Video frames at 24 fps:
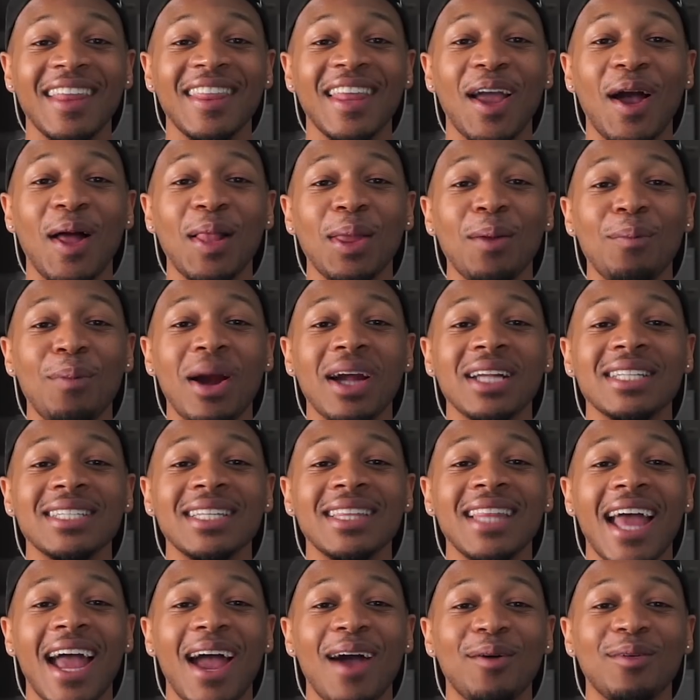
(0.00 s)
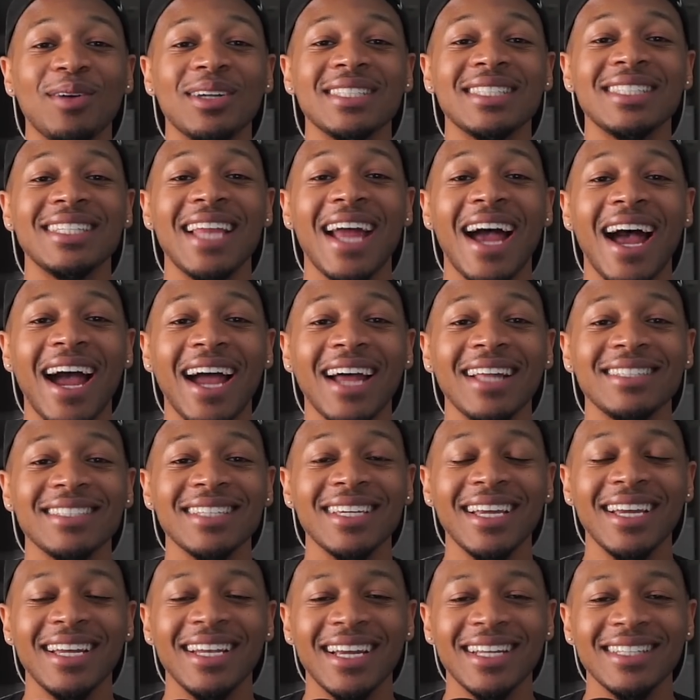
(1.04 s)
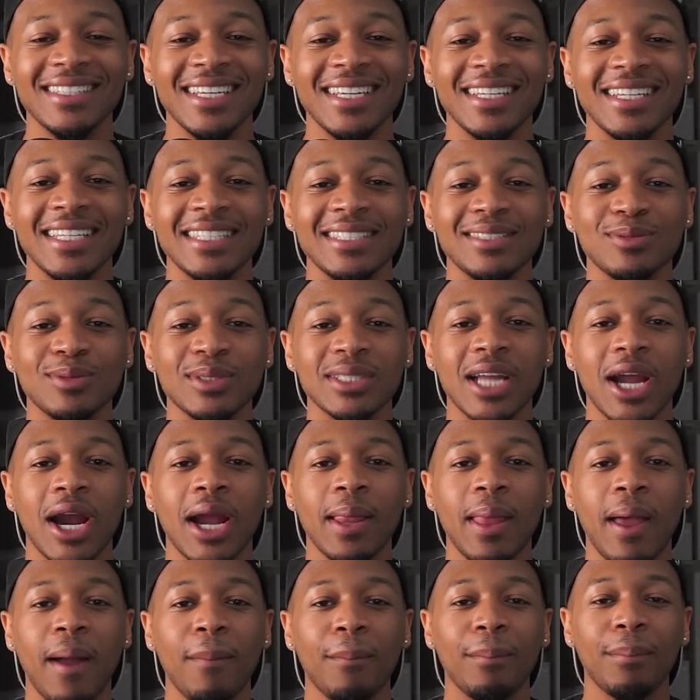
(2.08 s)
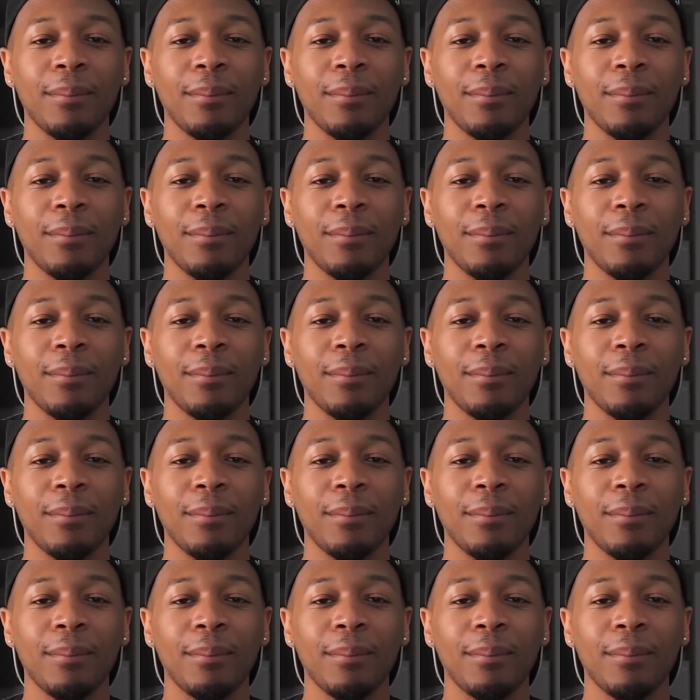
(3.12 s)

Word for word: The only person that was not in attendance was Caroline